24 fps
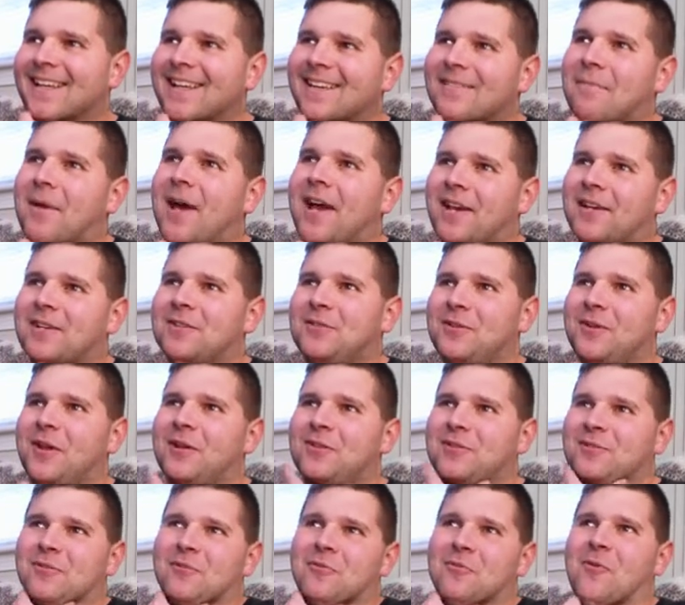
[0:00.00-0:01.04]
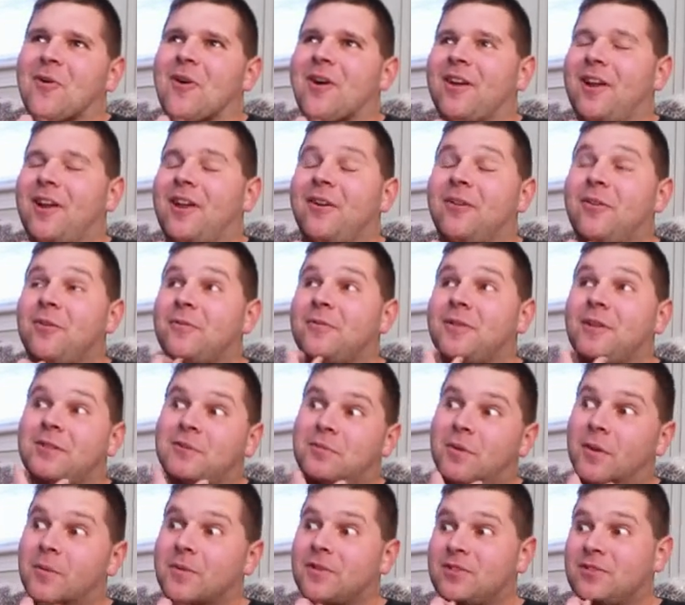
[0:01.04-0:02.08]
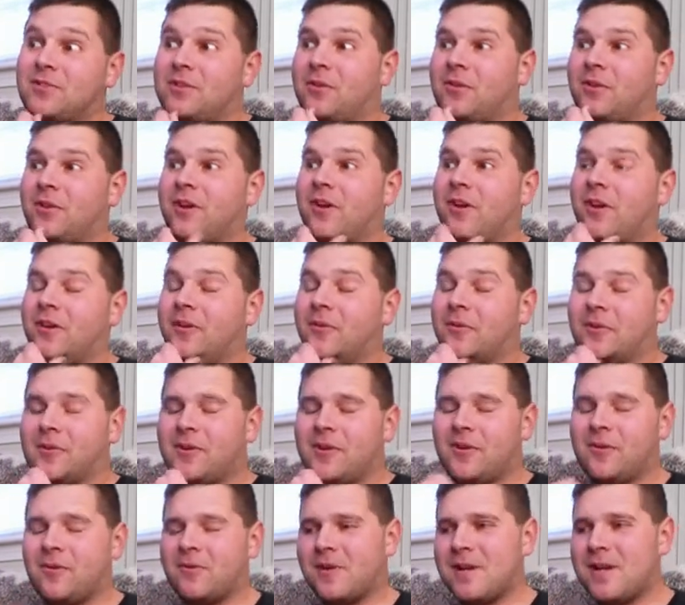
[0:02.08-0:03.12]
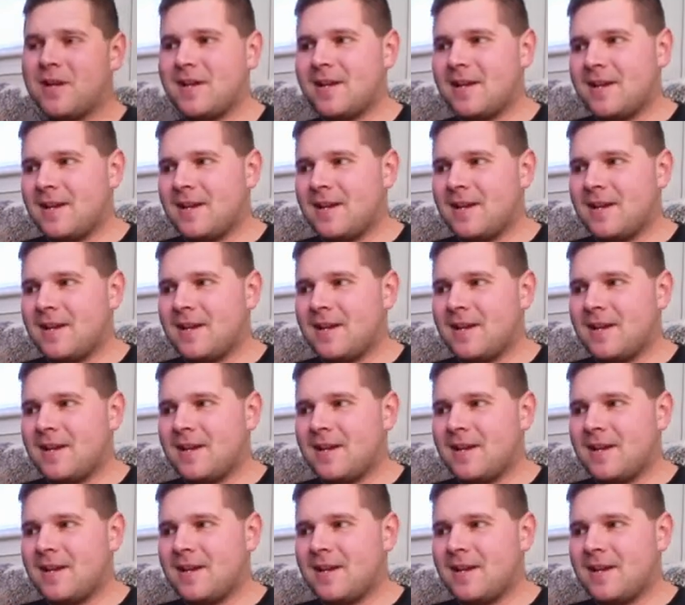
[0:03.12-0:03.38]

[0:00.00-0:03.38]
back in 2001. I don't know if it's probably still there. I don't know.